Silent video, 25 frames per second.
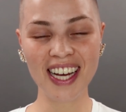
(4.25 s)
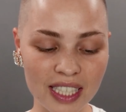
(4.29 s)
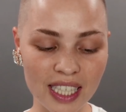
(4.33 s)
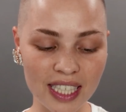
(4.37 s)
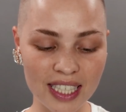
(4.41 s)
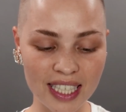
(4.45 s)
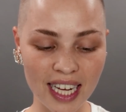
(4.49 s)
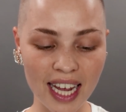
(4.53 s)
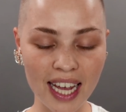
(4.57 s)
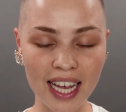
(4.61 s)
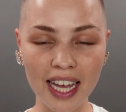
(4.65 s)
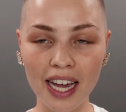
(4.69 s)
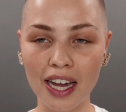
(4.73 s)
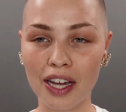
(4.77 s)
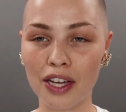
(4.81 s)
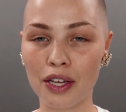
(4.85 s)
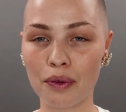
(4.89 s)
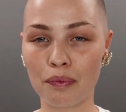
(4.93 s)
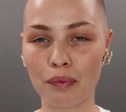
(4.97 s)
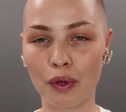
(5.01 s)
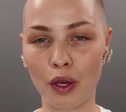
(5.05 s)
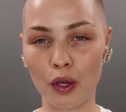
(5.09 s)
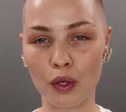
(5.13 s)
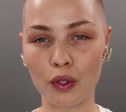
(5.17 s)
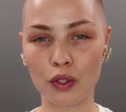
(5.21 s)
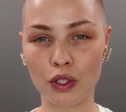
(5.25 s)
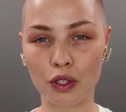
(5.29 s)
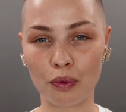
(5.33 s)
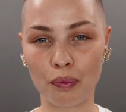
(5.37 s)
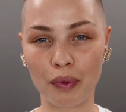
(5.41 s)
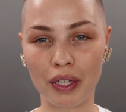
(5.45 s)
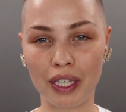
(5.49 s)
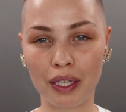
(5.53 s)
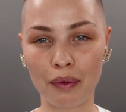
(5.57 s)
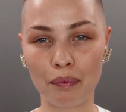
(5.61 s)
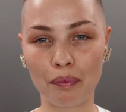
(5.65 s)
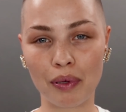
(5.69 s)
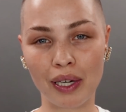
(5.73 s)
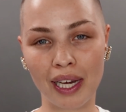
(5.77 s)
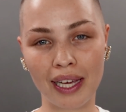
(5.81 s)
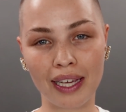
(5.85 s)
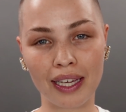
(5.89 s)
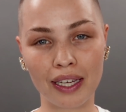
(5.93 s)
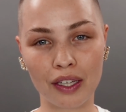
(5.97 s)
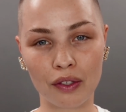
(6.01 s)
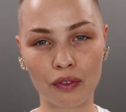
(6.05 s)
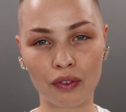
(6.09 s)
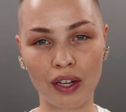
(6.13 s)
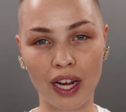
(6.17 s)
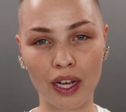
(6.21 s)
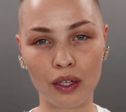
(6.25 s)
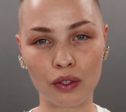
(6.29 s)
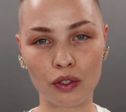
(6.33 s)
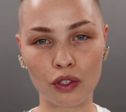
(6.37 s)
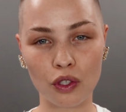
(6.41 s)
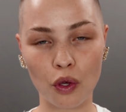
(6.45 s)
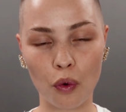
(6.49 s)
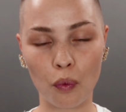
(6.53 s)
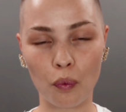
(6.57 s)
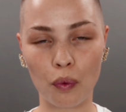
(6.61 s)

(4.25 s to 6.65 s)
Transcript: Today I am going to be playing around